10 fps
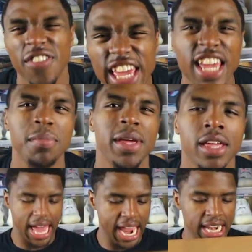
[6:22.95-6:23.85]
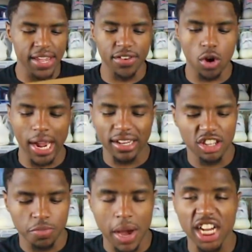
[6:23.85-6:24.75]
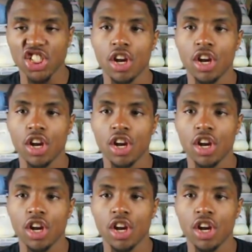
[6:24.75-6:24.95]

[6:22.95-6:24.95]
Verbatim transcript: feed me. And even though I got this box,